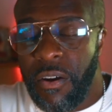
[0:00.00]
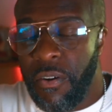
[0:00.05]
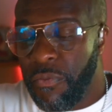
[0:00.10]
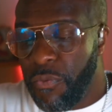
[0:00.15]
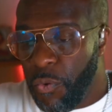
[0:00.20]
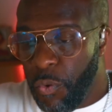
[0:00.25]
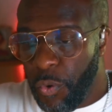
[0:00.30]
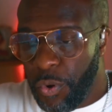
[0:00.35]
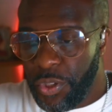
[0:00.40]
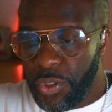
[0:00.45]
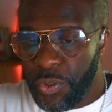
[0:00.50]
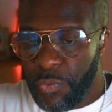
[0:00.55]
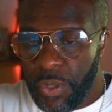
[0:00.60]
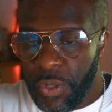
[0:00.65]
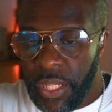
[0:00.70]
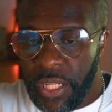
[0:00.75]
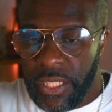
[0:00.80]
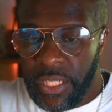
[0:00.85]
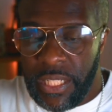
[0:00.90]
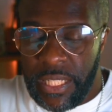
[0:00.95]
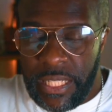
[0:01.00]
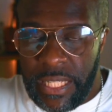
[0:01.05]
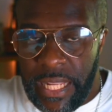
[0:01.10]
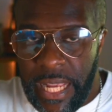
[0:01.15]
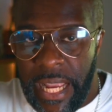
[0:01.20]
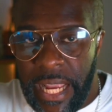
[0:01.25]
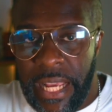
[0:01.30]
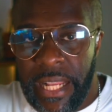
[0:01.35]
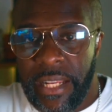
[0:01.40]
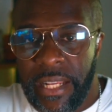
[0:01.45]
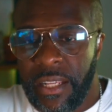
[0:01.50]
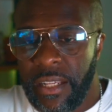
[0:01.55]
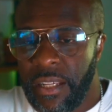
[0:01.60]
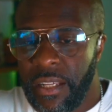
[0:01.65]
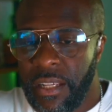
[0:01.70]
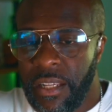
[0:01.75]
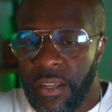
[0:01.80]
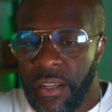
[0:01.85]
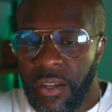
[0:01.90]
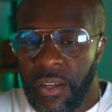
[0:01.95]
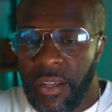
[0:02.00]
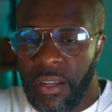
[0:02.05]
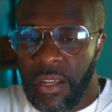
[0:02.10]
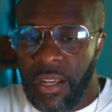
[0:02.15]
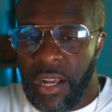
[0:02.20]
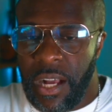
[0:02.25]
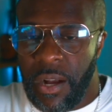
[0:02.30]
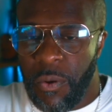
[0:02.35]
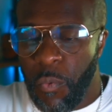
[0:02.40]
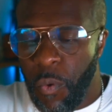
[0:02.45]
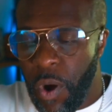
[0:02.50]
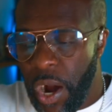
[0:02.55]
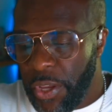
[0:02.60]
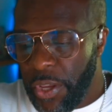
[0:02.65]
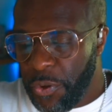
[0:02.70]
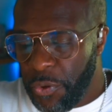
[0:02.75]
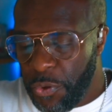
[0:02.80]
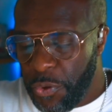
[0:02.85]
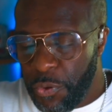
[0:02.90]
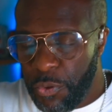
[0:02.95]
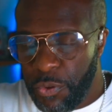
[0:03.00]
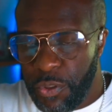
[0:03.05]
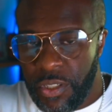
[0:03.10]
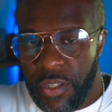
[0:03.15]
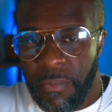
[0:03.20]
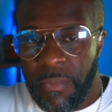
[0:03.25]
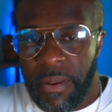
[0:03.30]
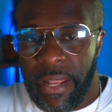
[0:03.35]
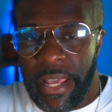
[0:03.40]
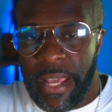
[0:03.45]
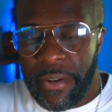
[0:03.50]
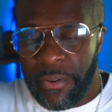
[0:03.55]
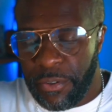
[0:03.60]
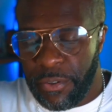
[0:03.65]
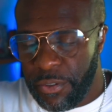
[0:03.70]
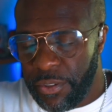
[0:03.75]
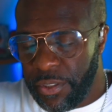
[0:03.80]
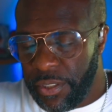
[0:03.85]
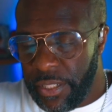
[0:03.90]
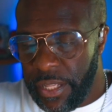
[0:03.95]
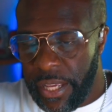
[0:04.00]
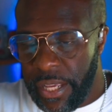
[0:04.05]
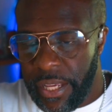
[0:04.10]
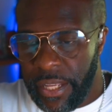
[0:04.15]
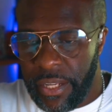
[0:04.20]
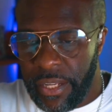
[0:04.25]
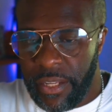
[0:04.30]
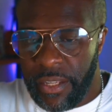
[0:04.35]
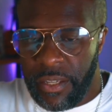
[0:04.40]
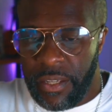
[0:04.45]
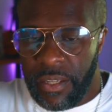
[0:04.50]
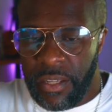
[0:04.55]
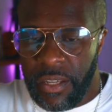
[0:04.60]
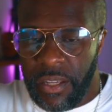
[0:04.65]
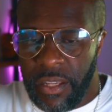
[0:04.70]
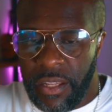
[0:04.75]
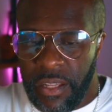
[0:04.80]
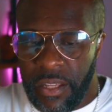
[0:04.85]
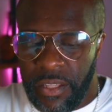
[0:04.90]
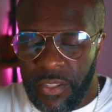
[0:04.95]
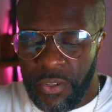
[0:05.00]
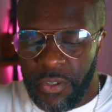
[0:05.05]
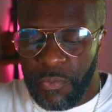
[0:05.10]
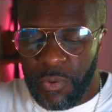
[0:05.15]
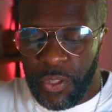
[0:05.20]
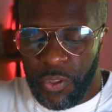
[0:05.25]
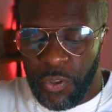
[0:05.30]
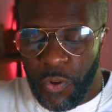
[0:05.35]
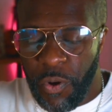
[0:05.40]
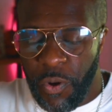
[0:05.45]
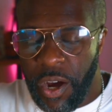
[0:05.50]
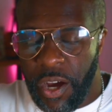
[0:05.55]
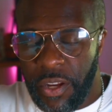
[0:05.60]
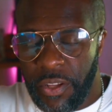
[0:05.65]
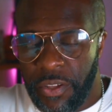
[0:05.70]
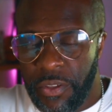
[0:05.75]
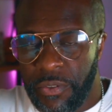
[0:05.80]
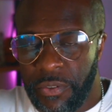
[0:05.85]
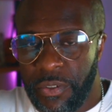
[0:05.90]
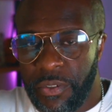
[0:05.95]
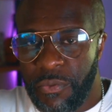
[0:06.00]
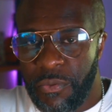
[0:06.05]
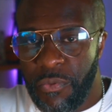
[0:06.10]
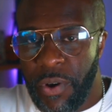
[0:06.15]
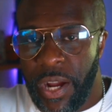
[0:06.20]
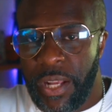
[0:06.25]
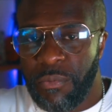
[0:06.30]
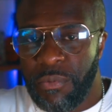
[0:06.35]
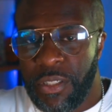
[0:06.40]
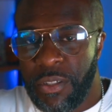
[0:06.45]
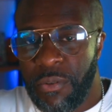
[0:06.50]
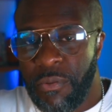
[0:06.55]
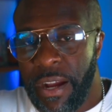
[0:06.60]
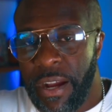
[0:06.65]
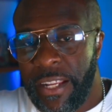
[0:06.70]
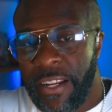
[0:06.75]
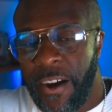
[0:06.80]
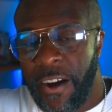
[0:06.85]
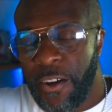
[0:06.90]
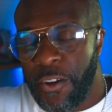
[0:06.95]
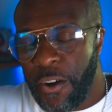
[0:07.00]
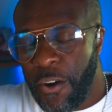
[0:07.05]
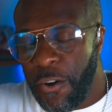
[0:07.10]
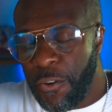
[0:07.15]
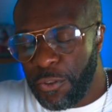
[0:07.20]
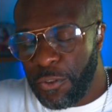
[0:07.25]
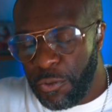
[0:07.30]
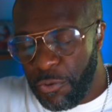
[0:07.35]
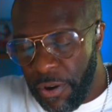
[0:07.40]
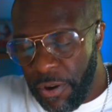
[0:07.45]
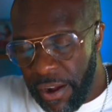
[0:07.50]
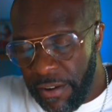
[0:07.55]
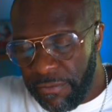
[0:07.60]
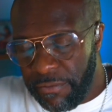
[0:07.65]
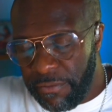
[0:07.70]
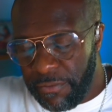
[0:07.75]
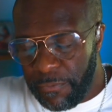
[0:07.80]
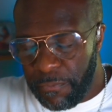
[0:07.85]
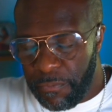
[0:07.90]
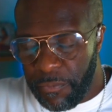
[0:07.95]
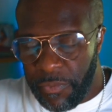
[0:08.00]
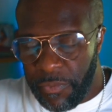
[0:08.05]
Of course, you will understand why you use some letters, and you will know how to write with the right orthograph.